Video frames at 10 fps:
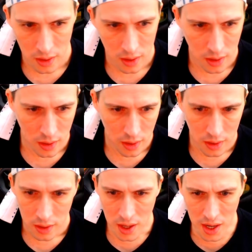
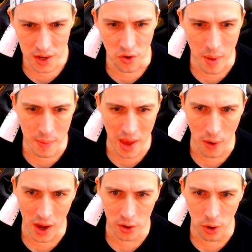I don't even remember how
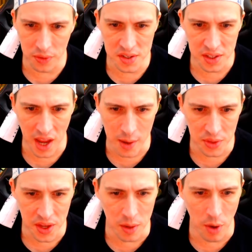I got this game. I
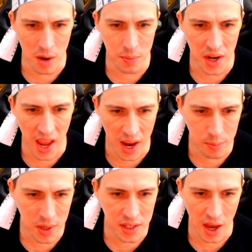think it might have been a
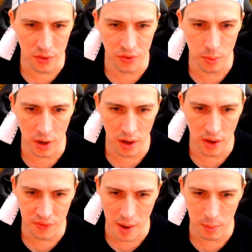hand-me-down from a
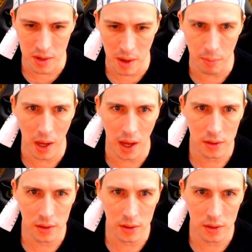family member.